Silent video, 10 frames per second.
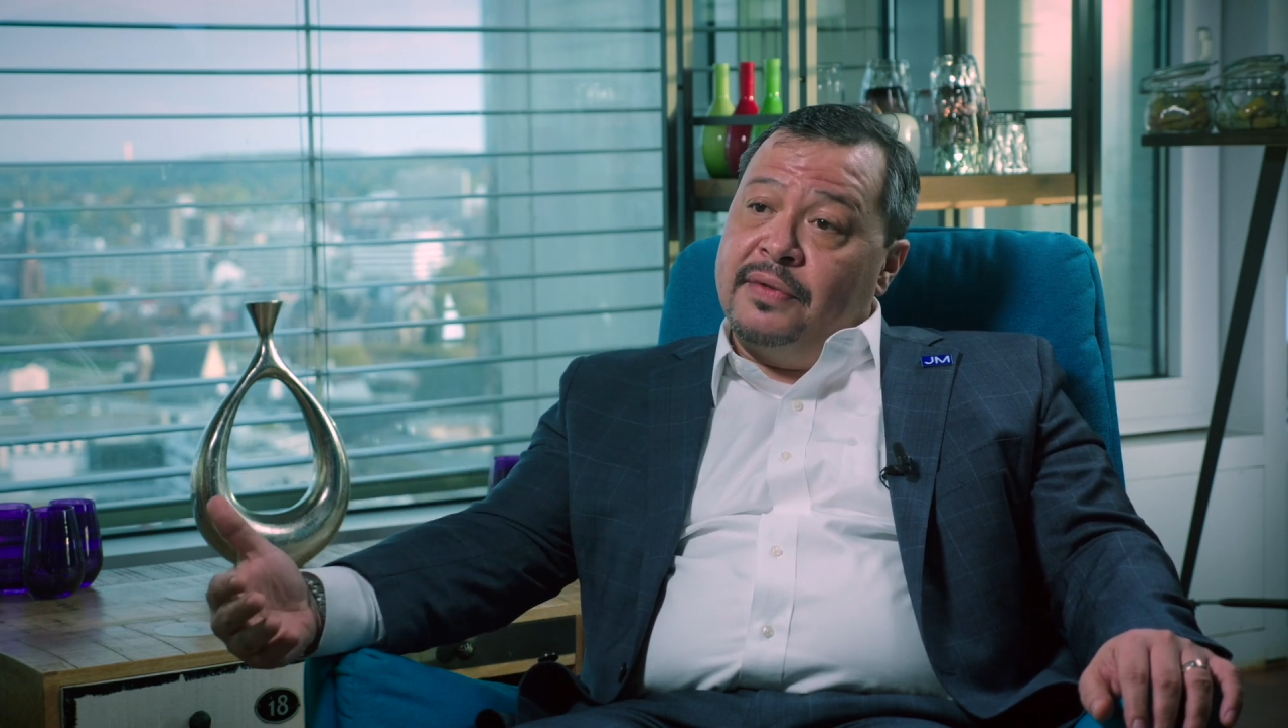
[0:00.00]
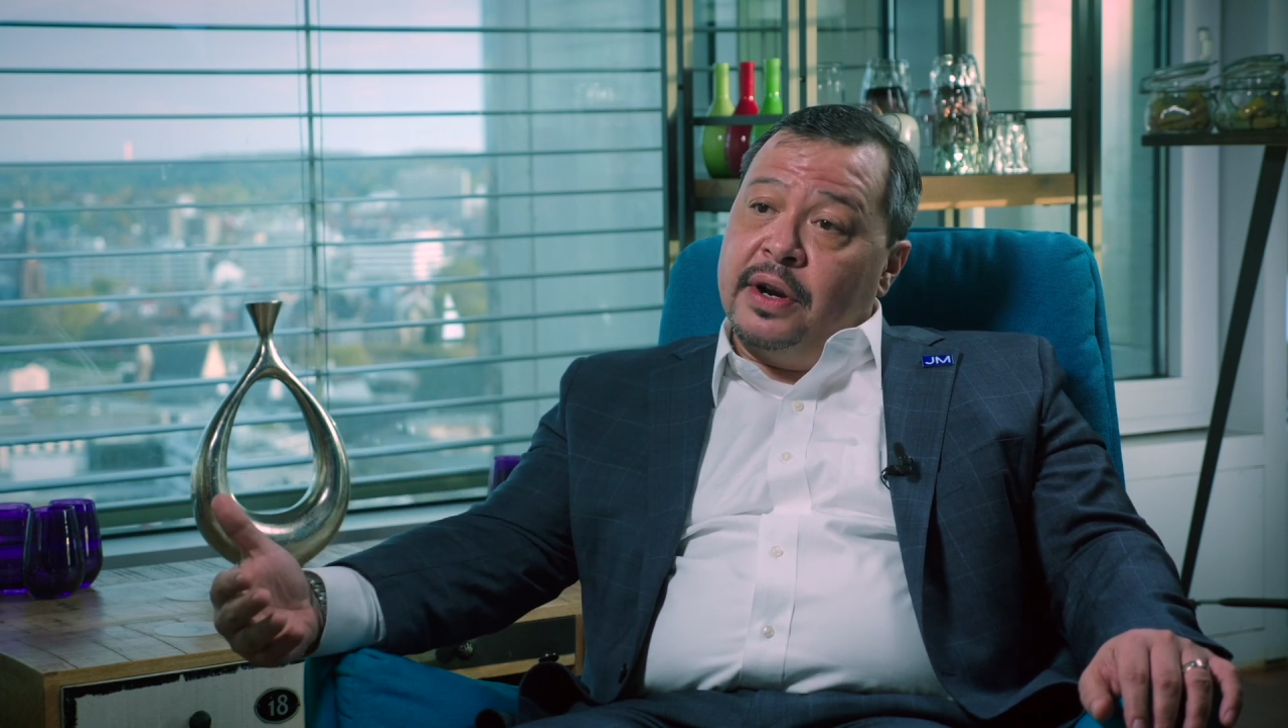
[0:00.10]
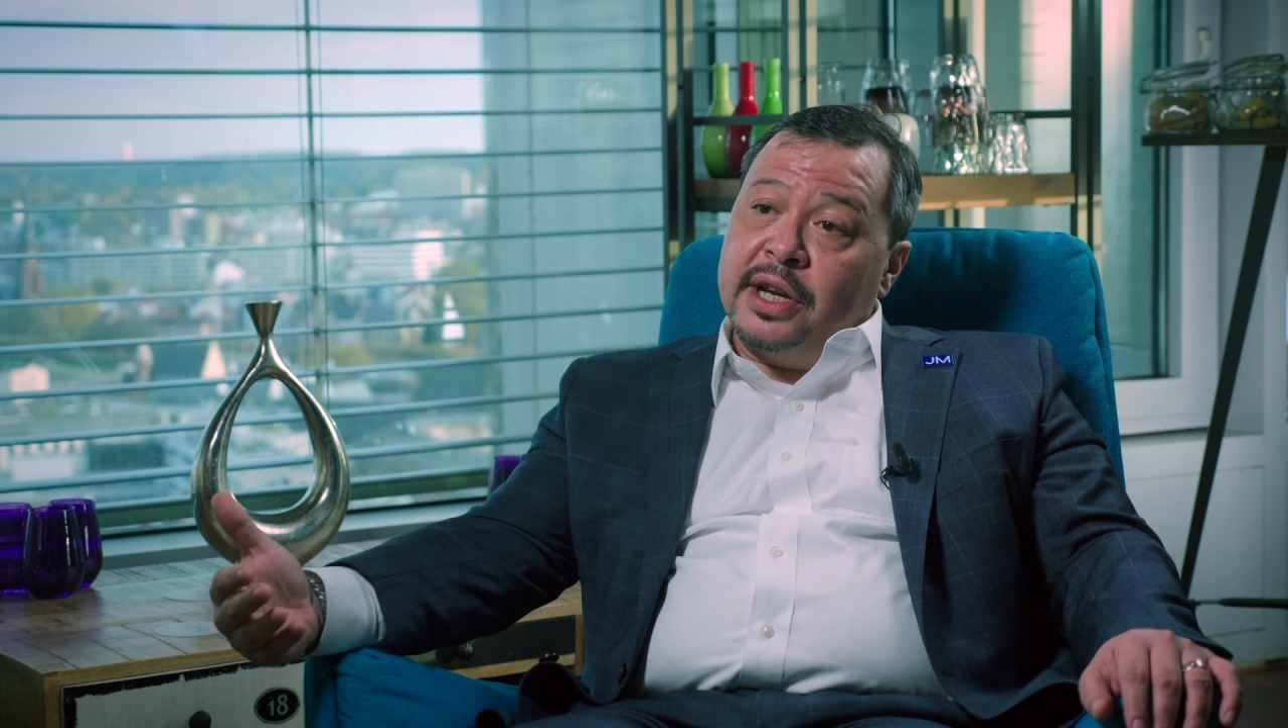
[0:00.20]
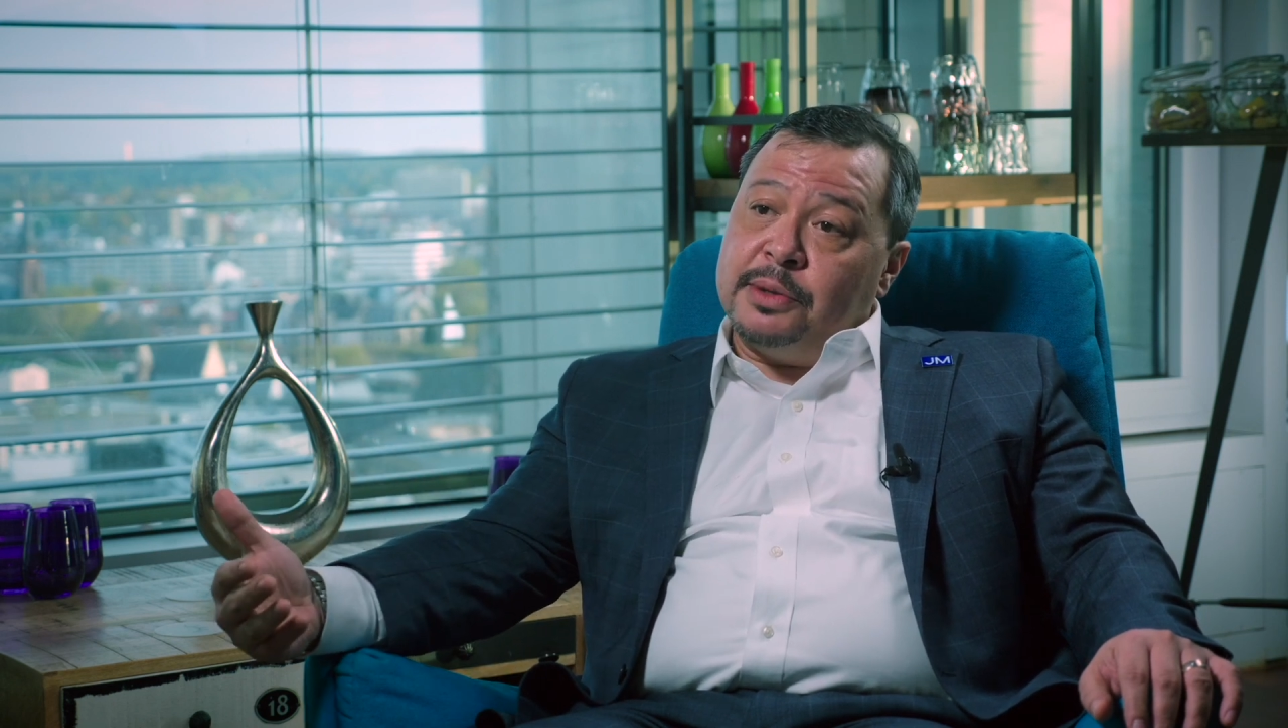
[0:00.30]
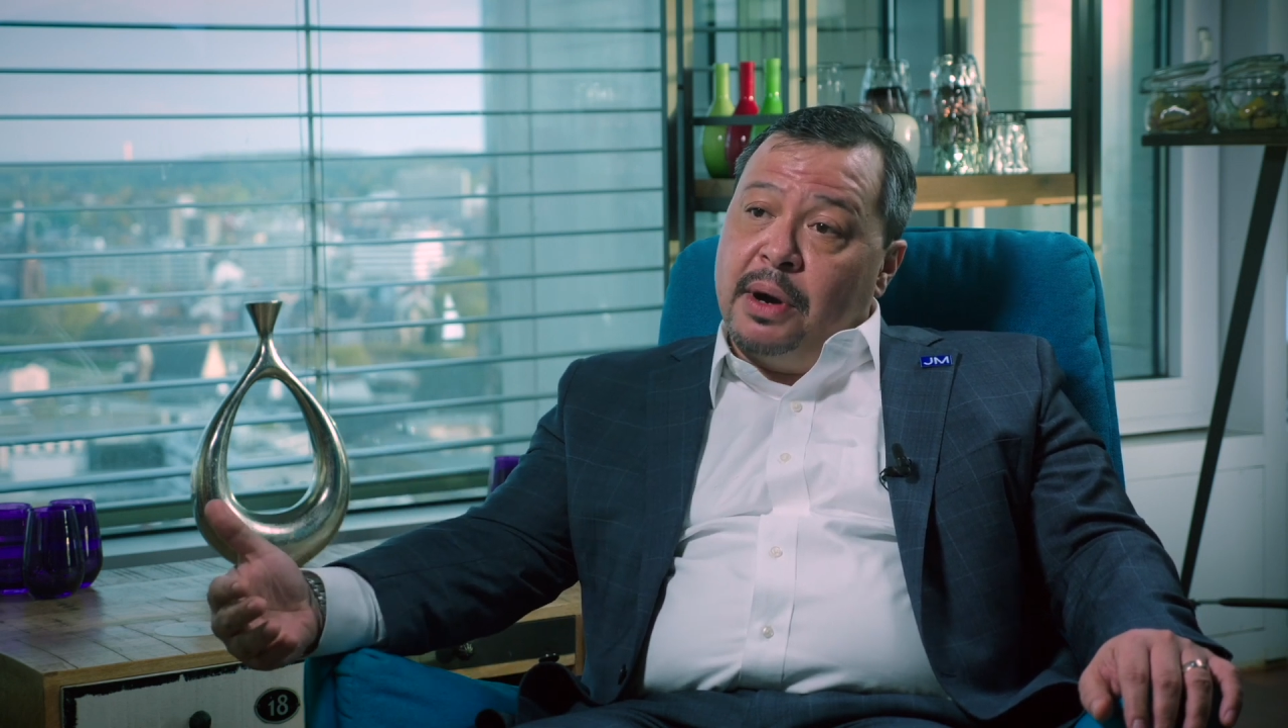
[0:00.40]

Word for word: various